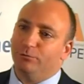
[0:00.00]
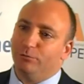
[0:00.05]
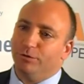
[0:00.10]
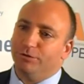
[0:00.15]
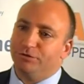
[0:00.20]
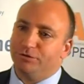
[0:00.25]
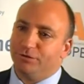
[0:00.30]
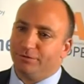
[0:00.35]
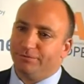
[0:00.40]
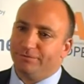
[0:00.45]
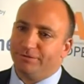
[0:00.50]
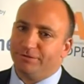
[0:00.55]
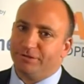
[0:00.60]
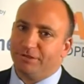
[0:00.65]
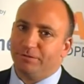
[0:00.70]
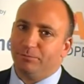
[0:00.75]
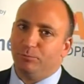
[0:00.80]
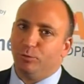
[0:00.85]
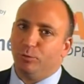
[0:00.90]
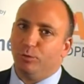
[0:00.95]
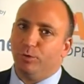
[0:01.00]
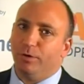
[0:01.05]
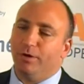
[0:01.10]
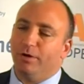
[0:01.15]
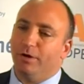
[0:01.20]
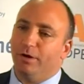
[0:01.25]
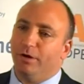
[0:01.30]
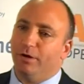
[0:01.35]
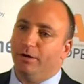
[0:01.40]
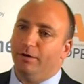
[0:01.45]
we're surfacing
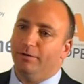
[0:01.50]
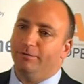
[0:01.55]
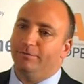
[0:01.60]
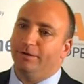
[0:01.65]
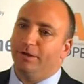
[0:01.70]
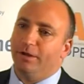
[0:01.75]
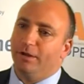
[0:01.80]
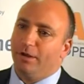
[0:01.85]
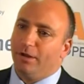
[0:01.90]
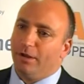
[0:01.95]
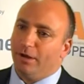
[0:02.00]
more of